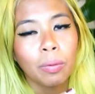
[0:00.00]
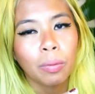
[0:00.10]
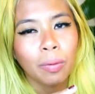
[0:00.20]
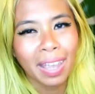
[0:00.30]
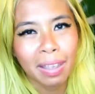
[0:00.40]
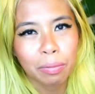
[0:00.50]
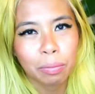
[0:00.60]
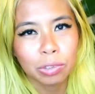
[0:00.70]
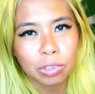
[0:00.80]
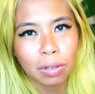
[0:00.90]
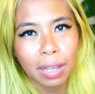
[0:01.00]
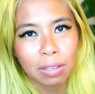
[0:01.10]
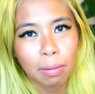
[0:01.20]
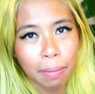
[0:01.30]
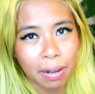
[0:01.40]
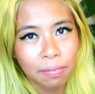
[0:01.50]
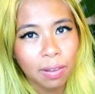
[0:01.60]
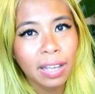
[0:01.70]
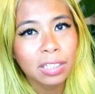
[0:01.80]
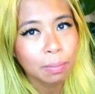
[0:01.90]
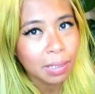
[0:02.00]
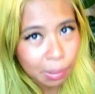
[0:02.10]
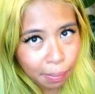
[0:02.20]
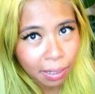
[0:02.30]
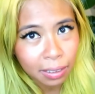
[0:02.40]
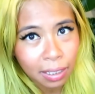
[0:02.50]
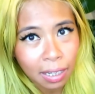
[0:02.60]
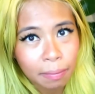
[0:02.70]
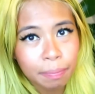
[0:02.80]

hey, would you like your butterfly to be sparkly?